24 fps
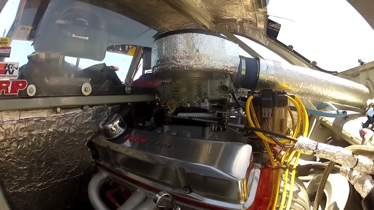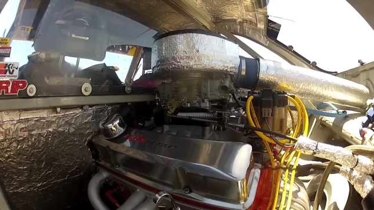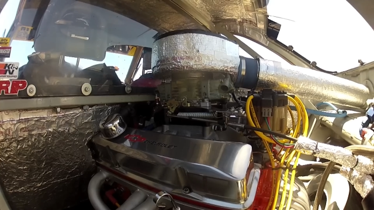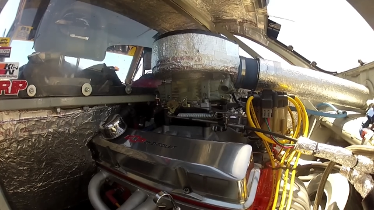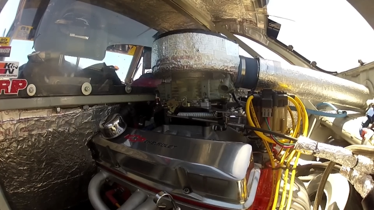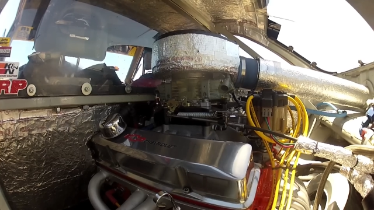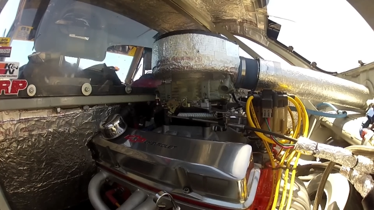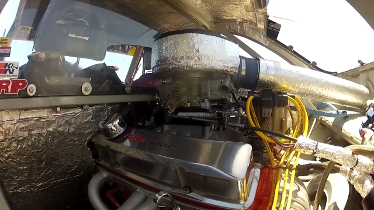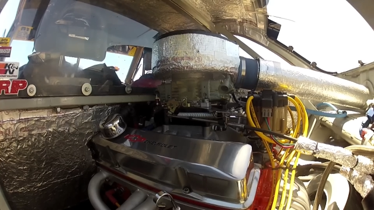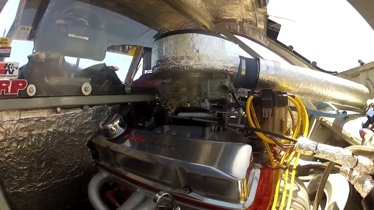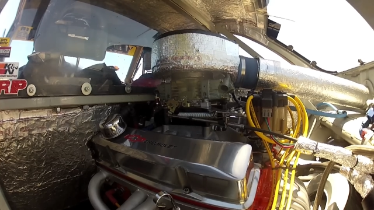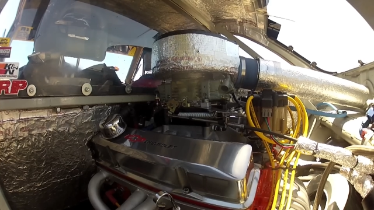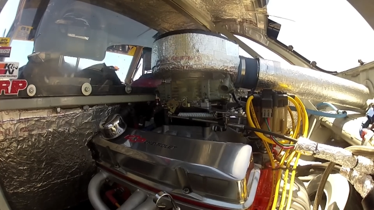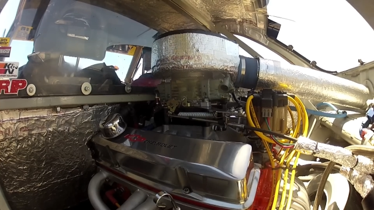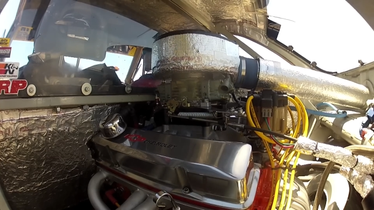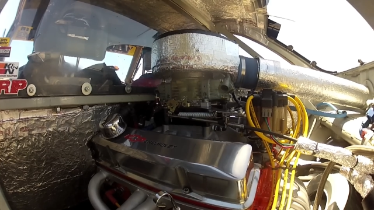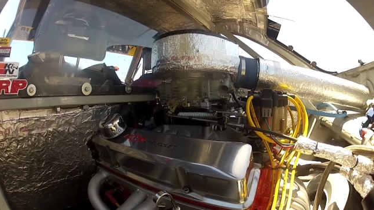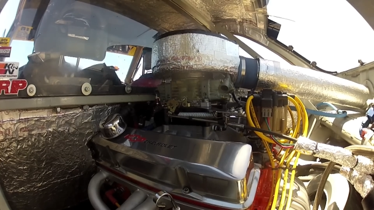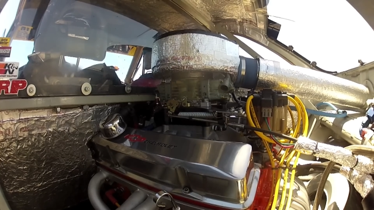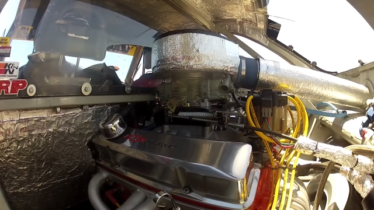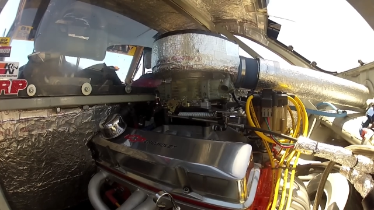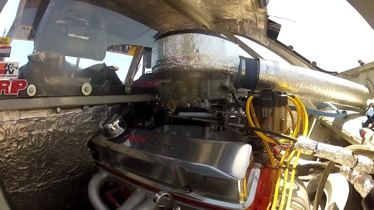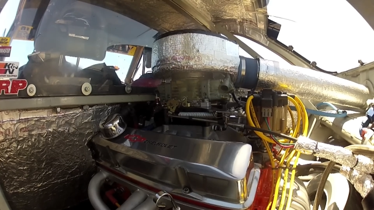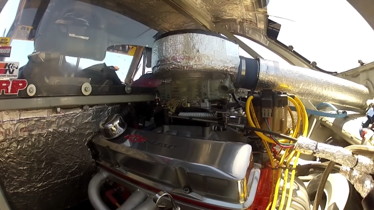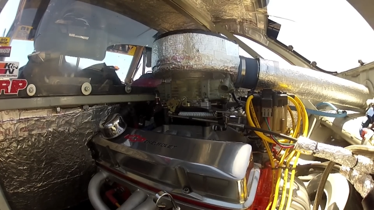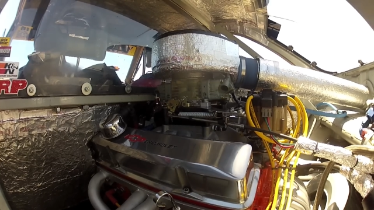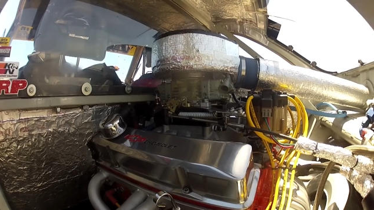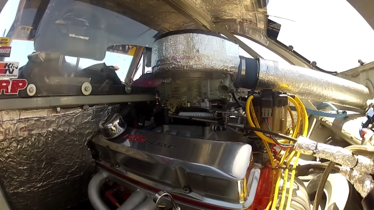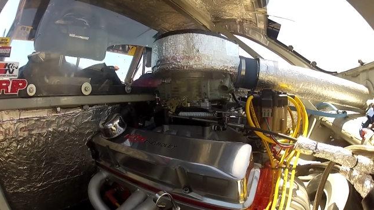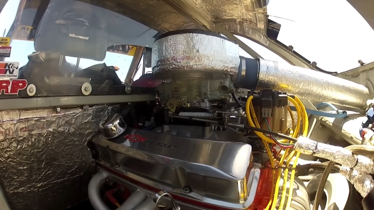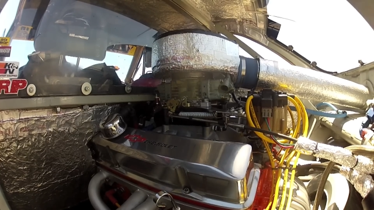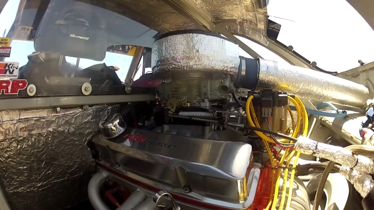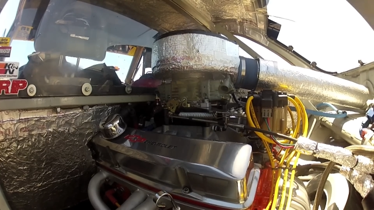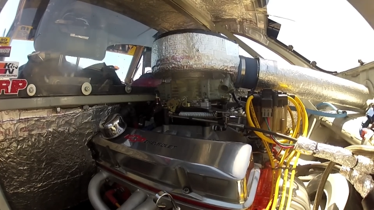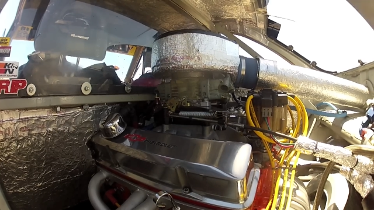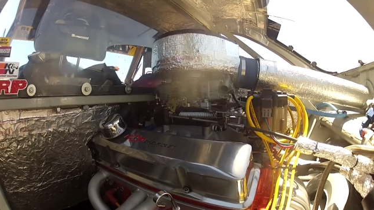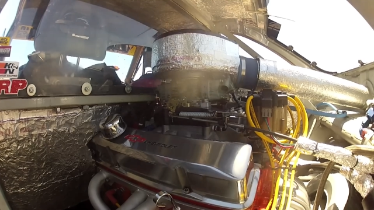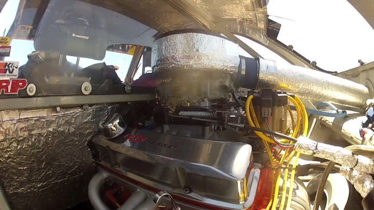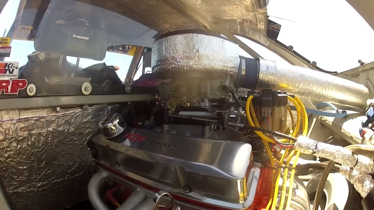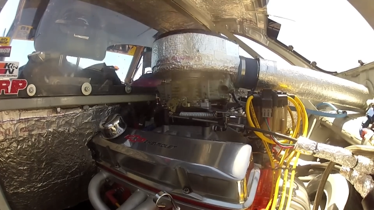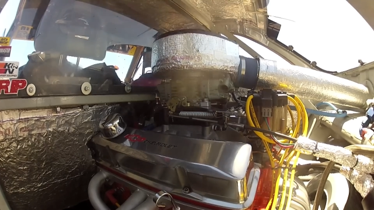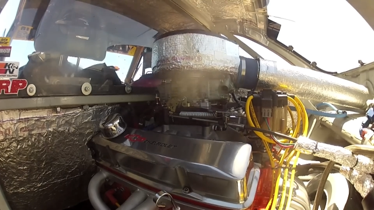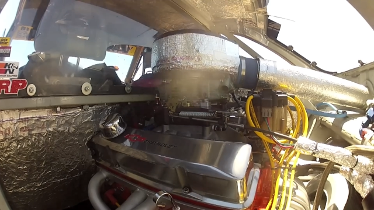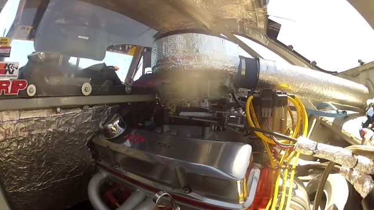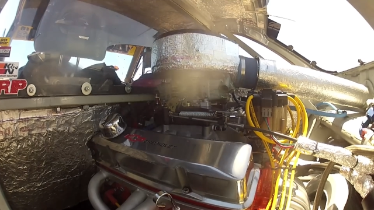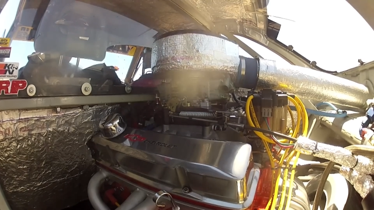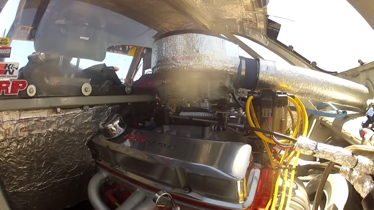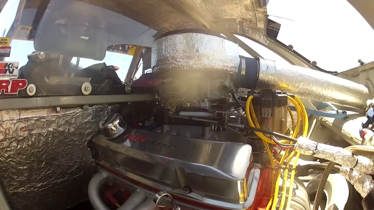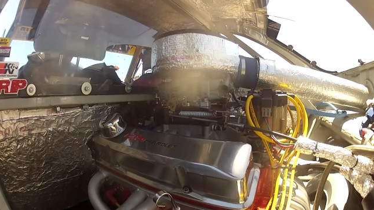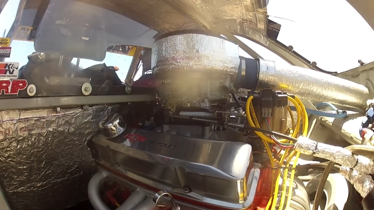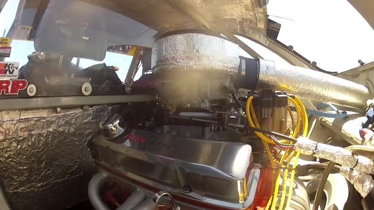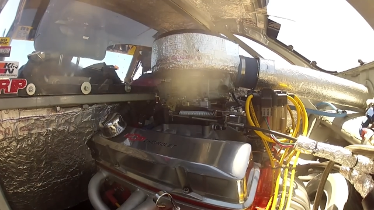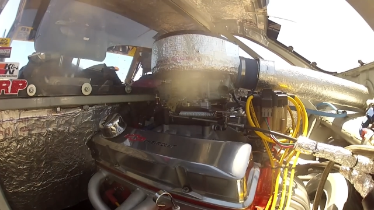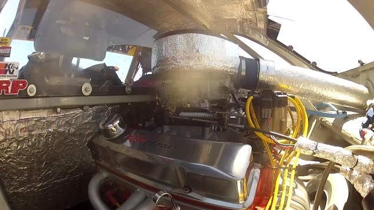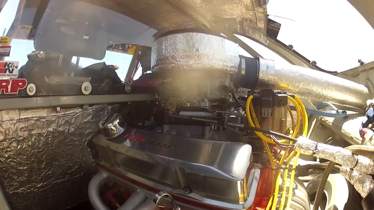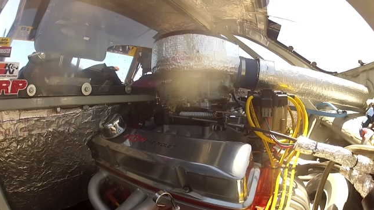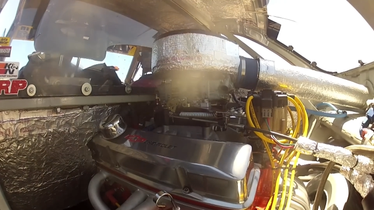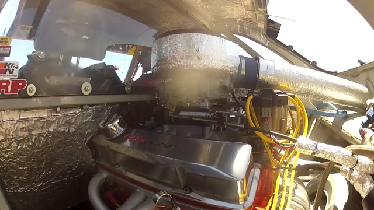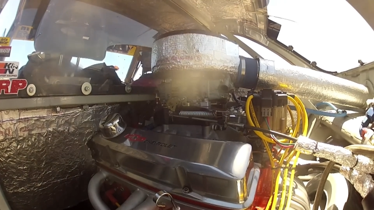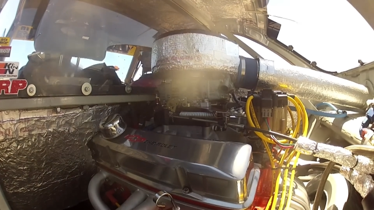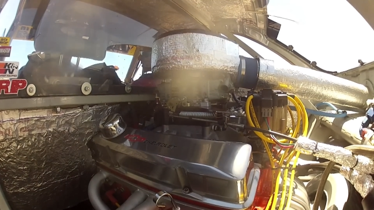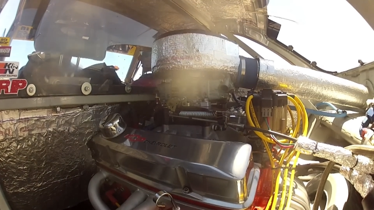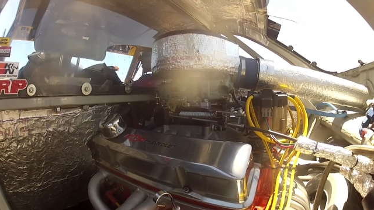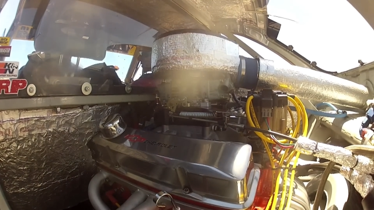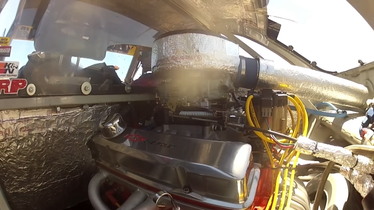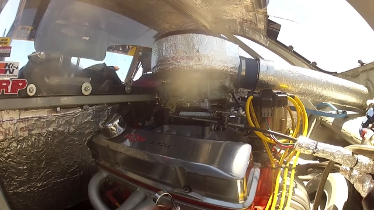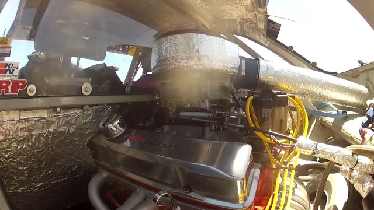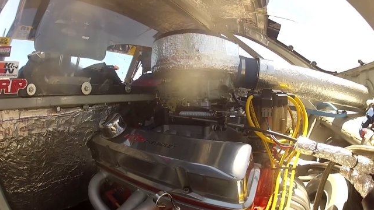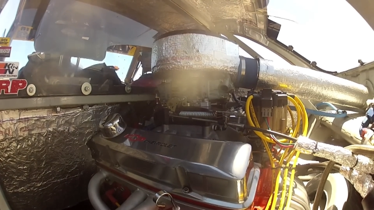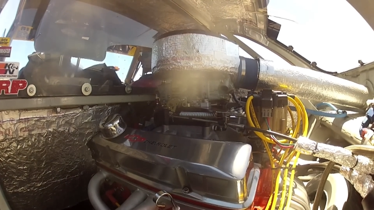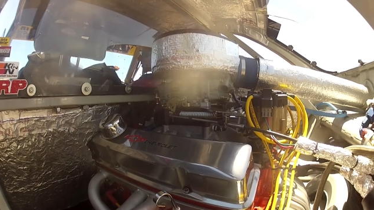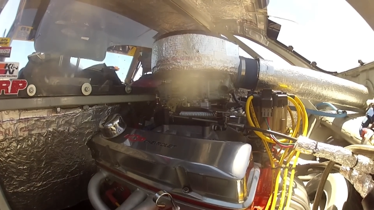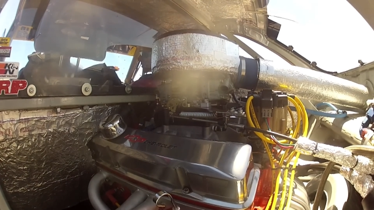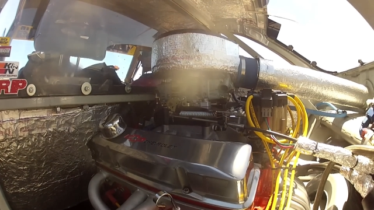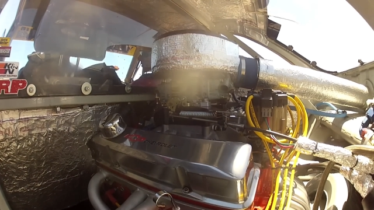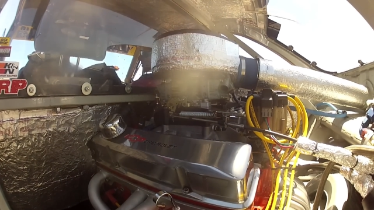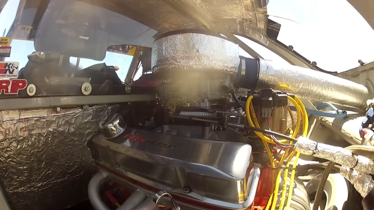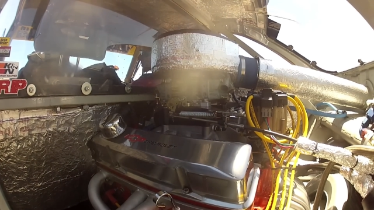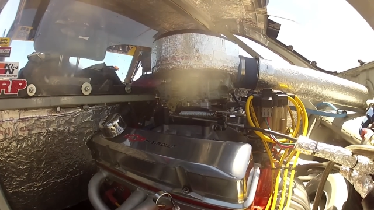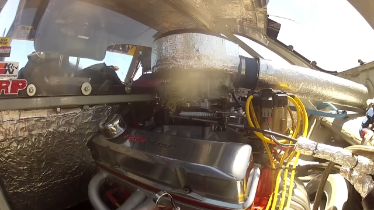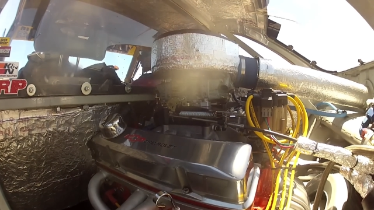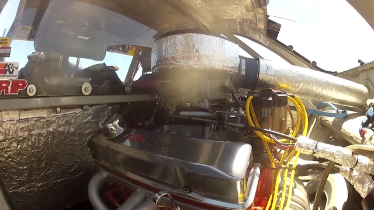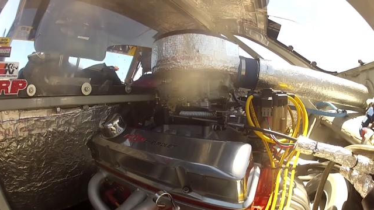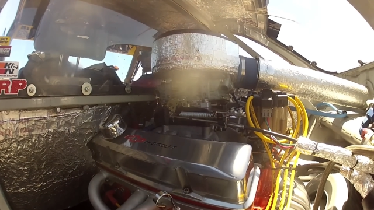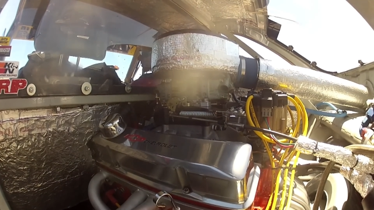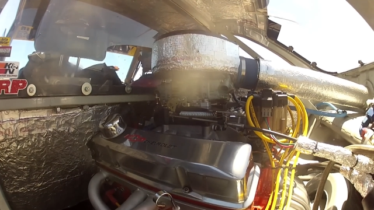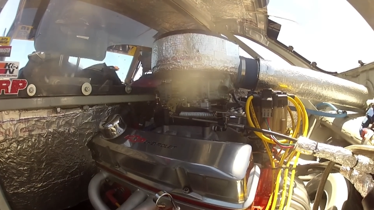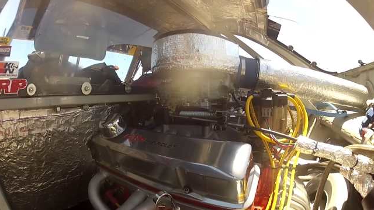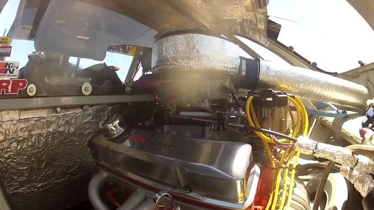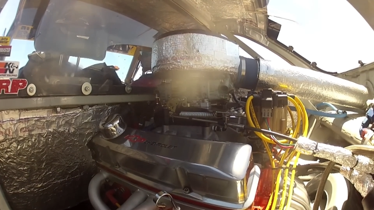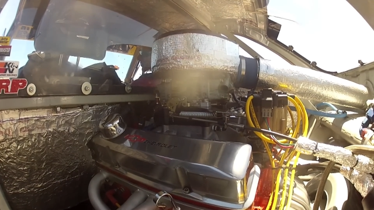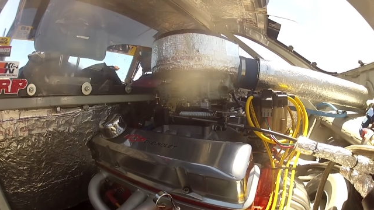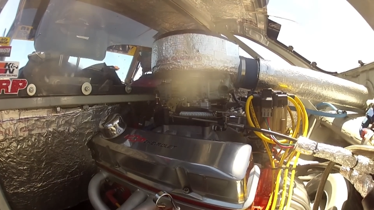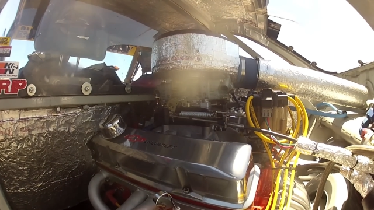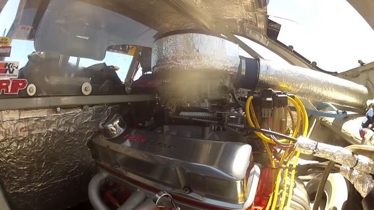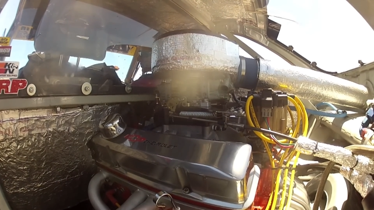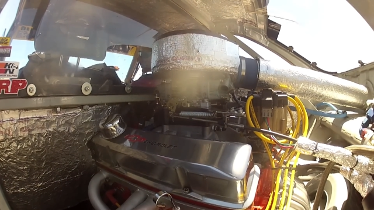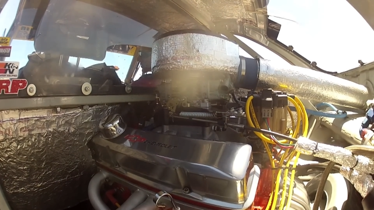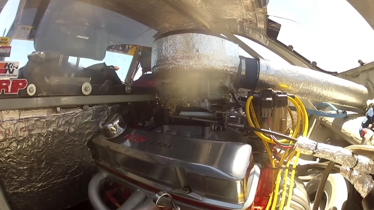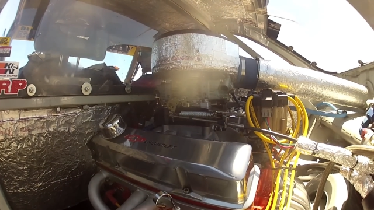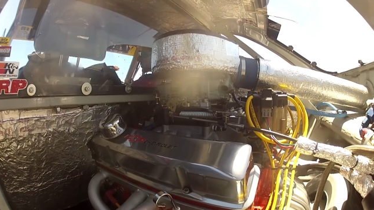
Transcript: (no speaker visible)